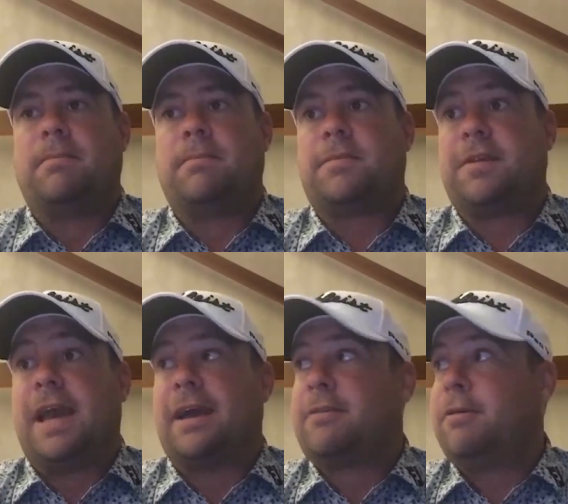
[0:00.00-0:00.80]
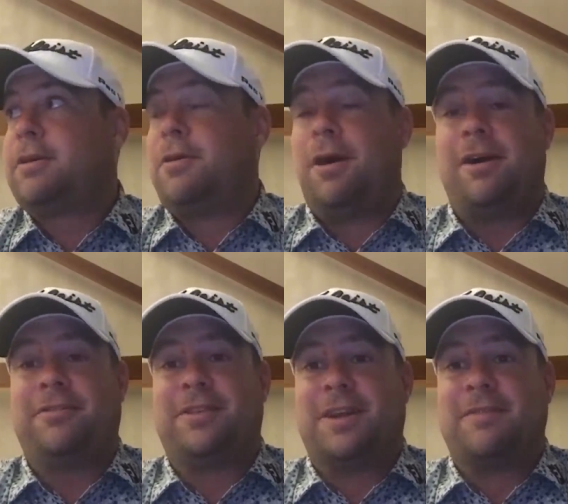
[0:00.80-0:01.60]
So, yeah, quite
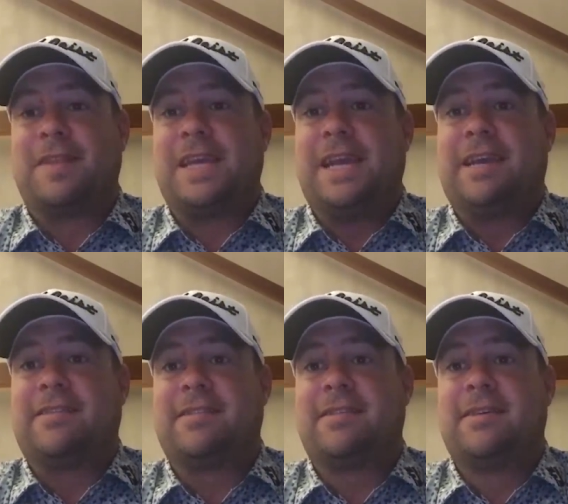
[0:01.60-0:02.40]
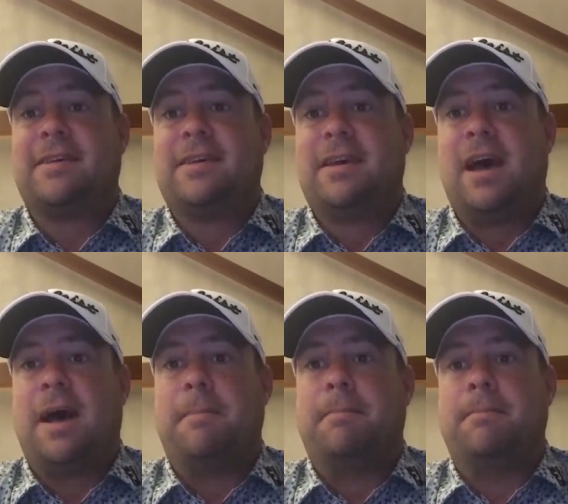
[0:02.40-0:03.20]
often over the years.
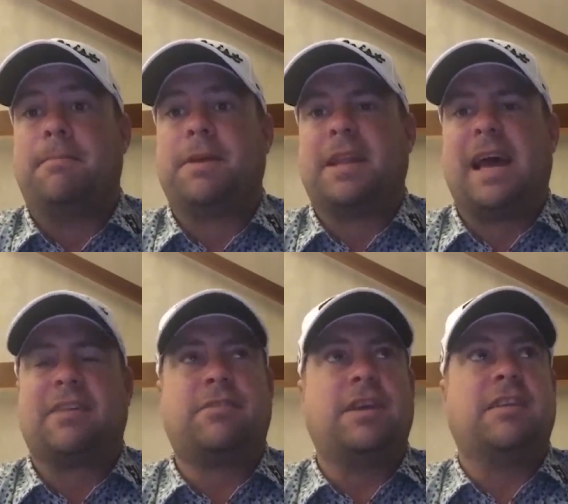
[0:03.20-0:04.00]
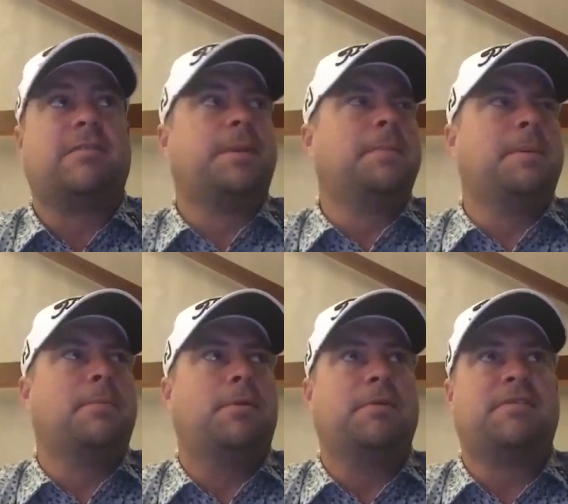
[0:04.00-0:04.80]
But the last few years have been a bit
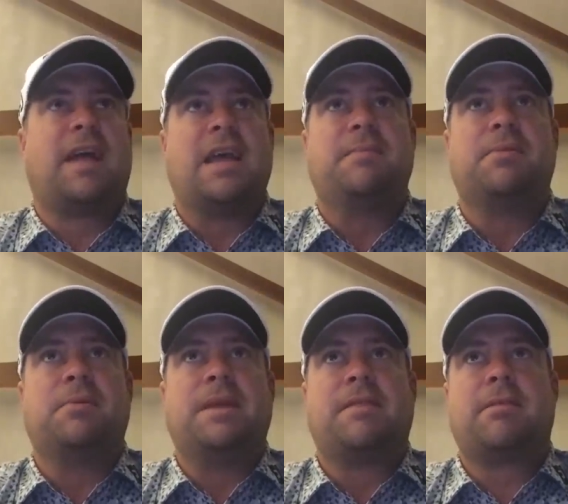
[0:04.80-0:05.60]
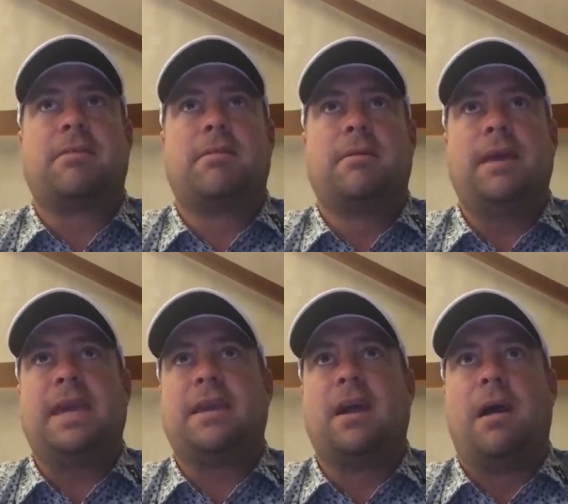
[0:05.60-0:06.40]
more stable with
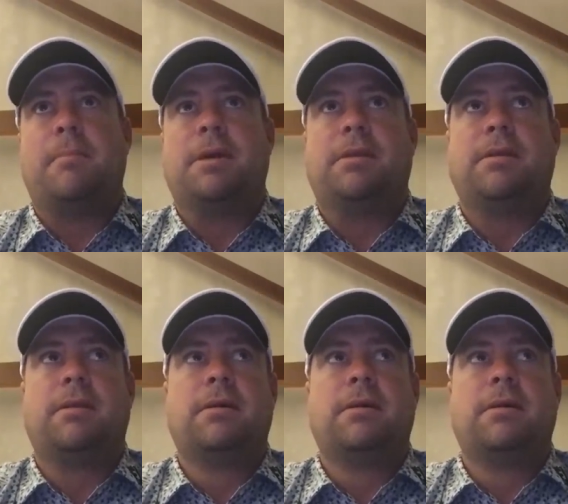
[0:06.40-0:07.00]
income and